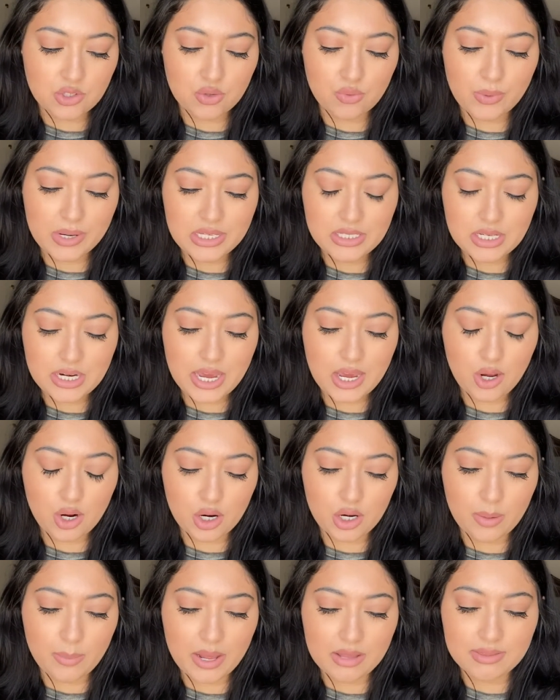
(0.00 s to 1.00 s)
The reason I
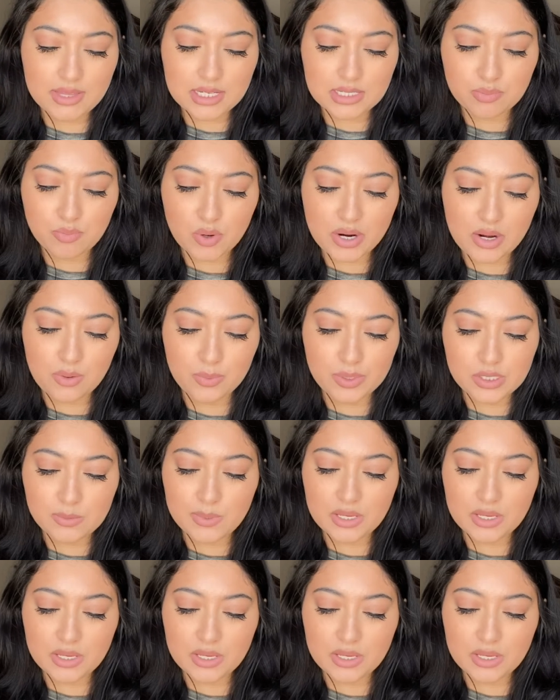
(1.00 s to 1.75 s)
heard about this brand was